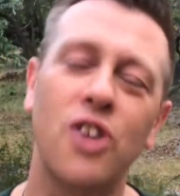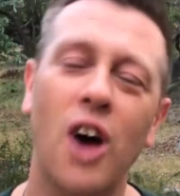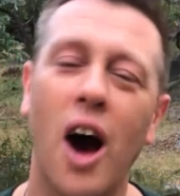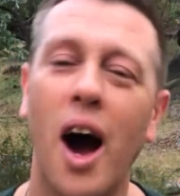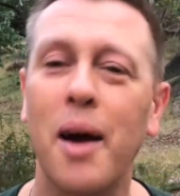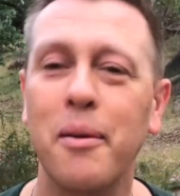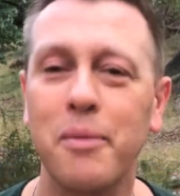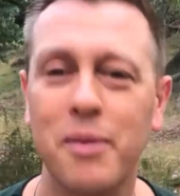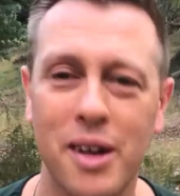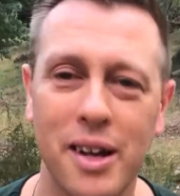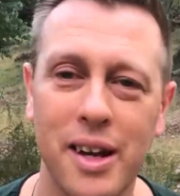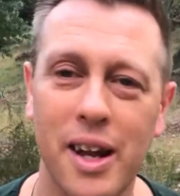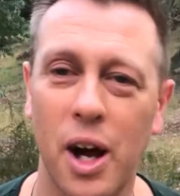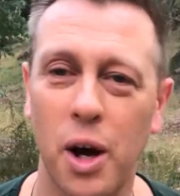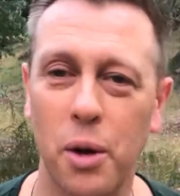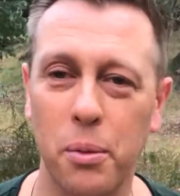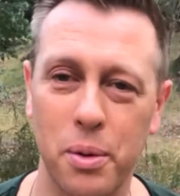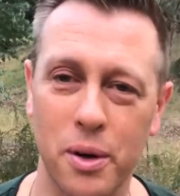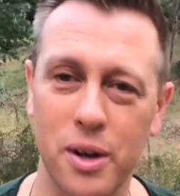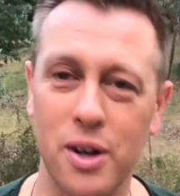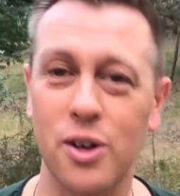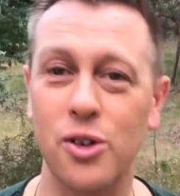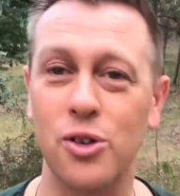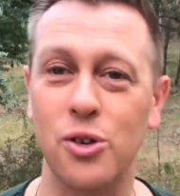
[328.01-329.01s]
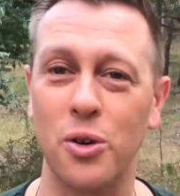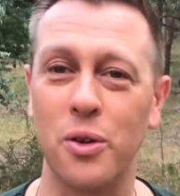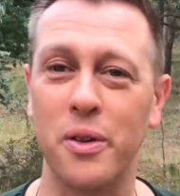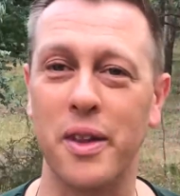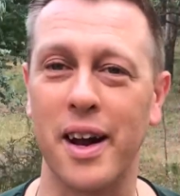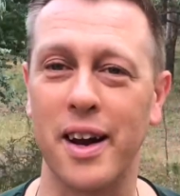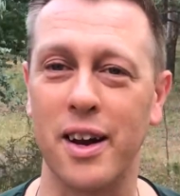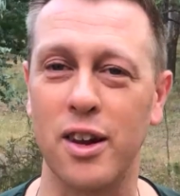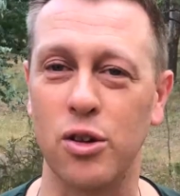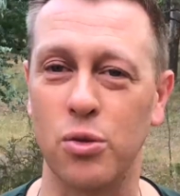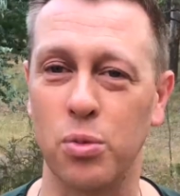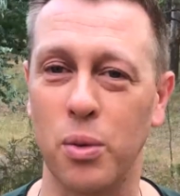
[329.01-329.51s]
Thyme can help you to do
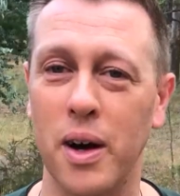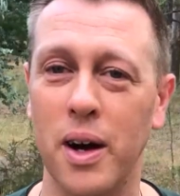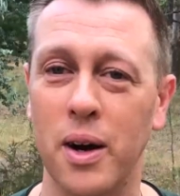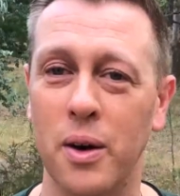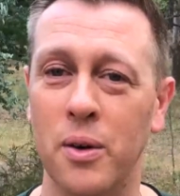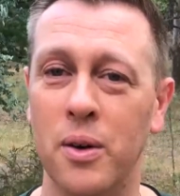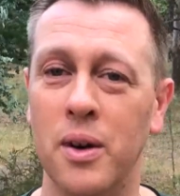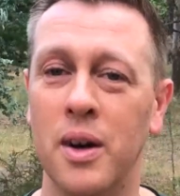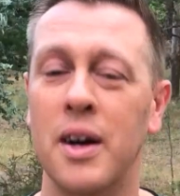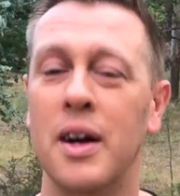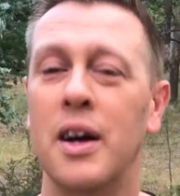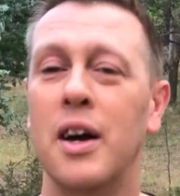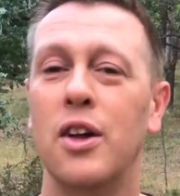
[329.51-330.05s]
that as well.